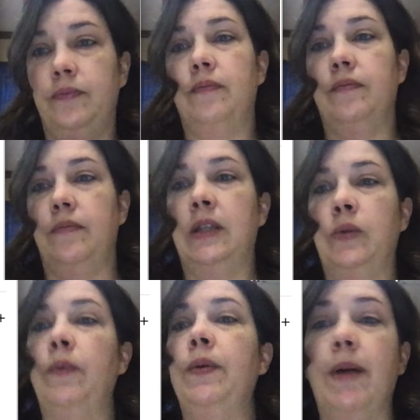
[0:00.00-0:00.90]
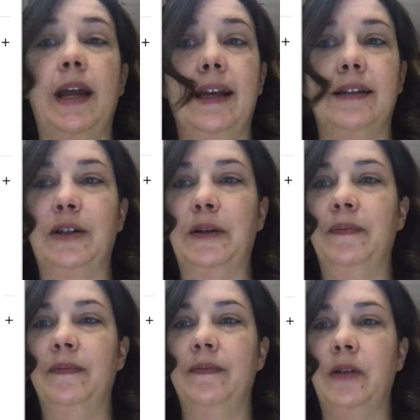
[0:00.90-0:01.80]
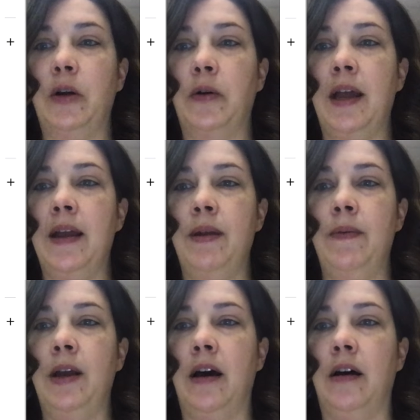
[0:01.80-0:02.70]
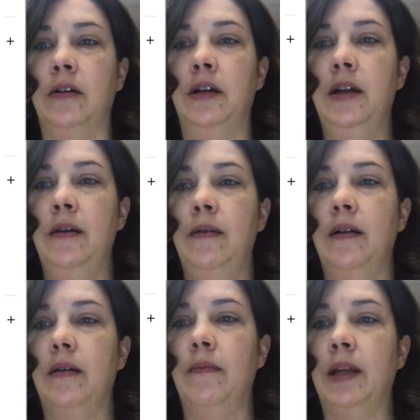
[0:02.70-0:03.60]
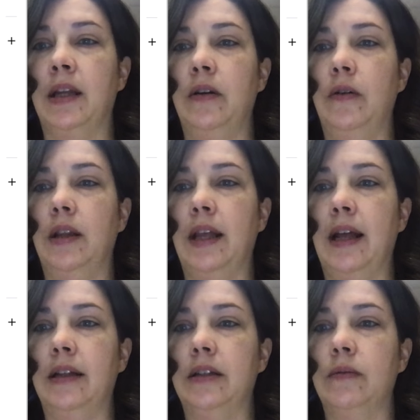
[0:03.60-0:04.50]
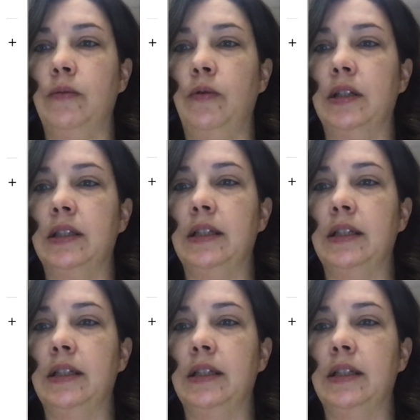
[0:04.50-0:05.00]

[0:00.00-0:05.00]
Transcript: this will be my answer, okay? And maybe I'll make a note of that. Let's move this down a